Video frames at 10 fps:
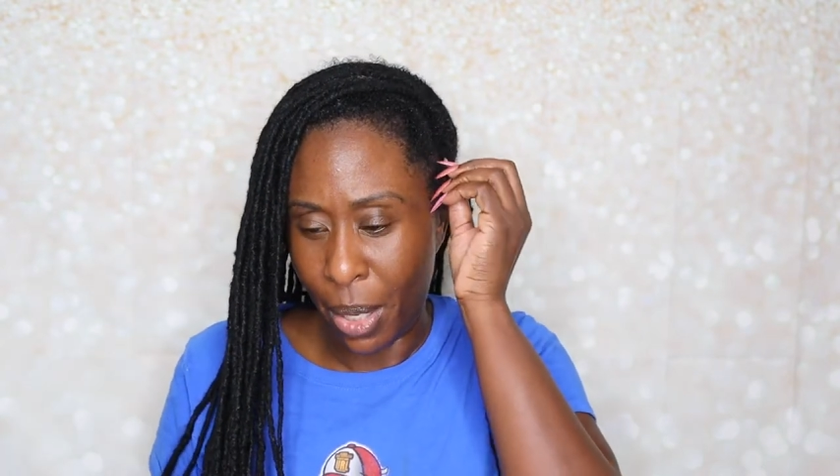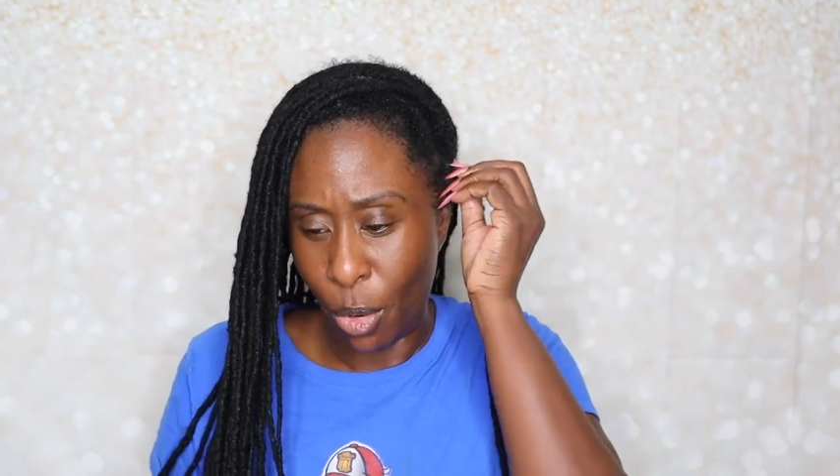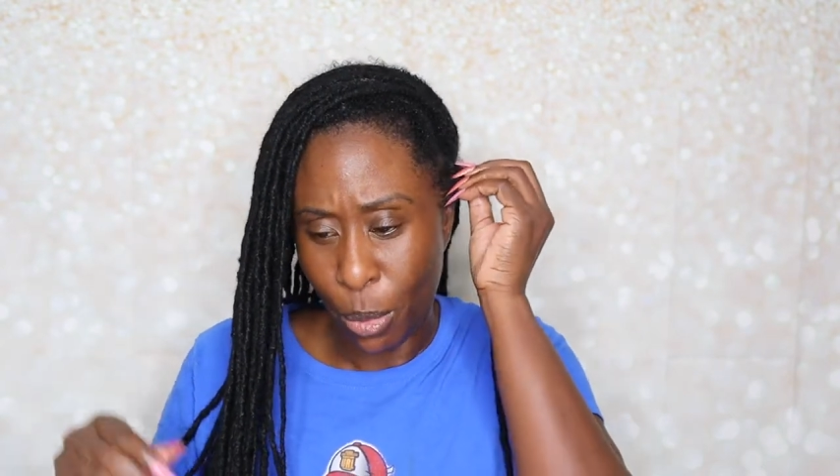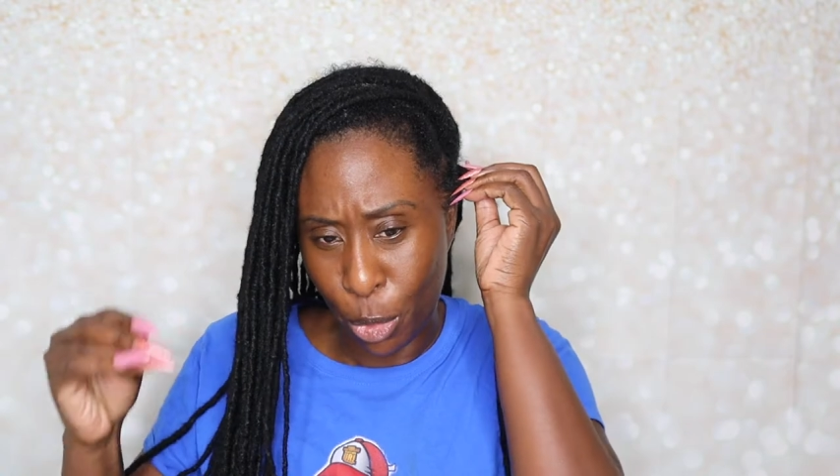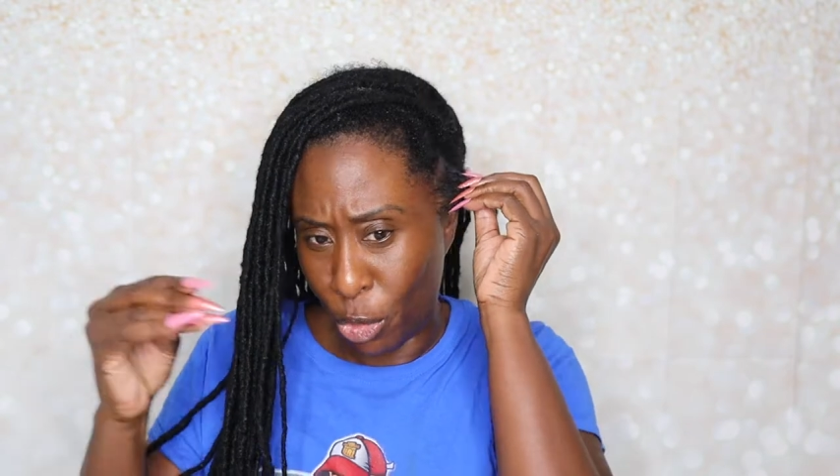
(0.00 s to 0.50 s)

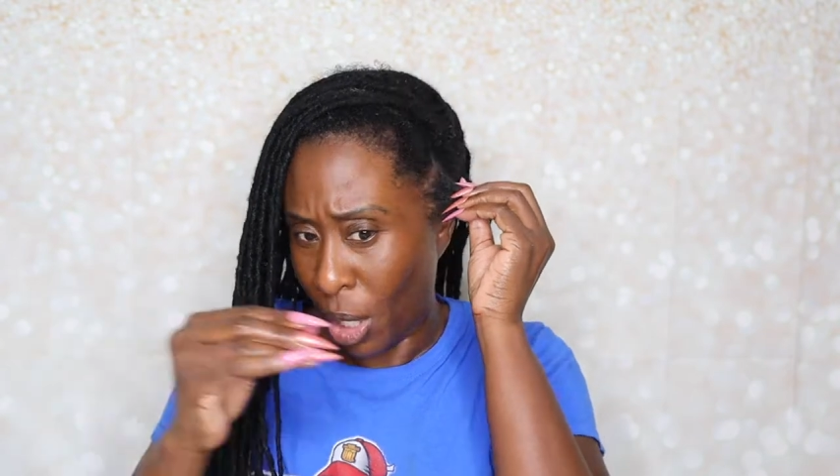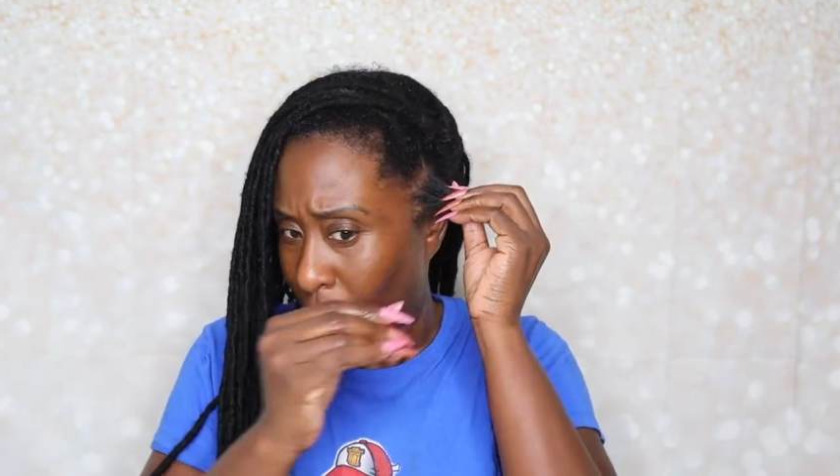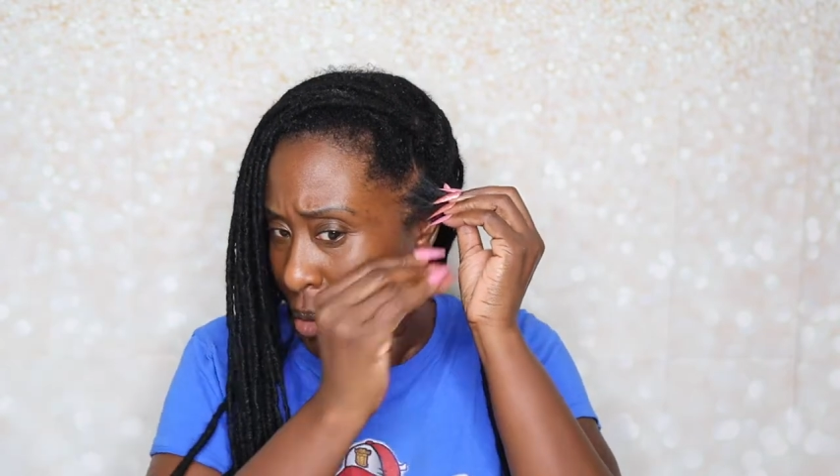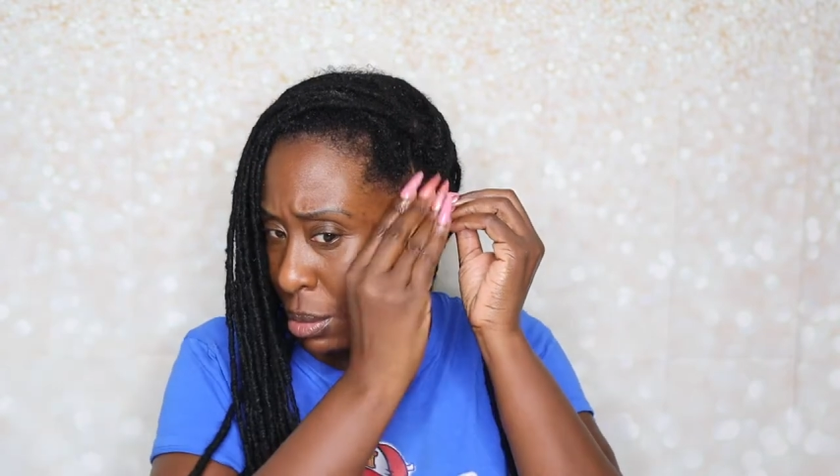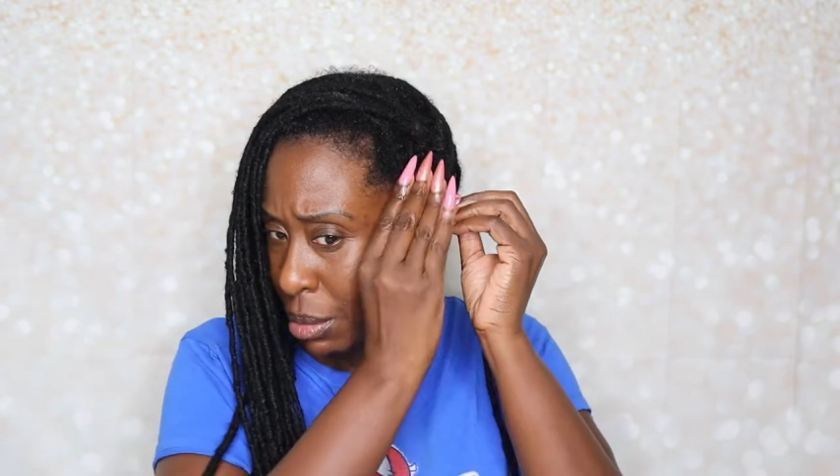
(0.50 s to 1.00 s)
normal job.